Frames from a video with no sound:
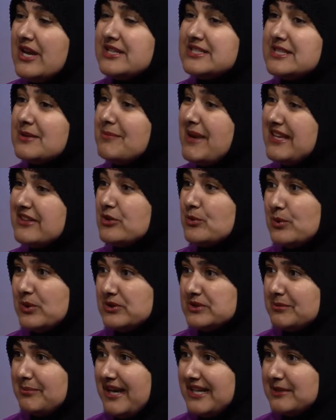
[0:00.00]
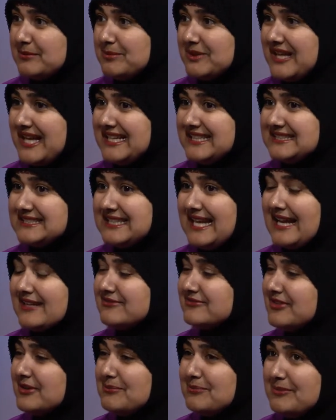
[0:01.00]
to make the world a better place.
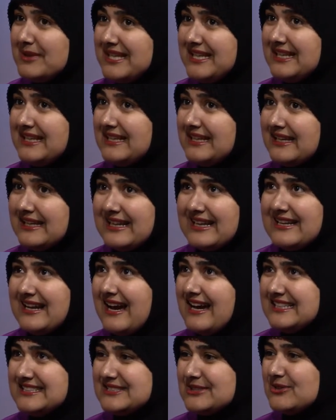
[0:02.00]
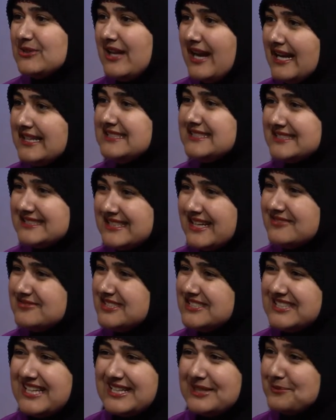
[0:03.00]
And for me, in high school, I
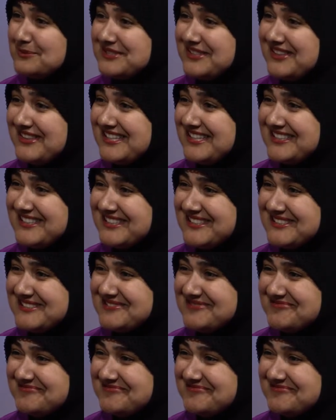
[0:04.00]
discovered that it was theater.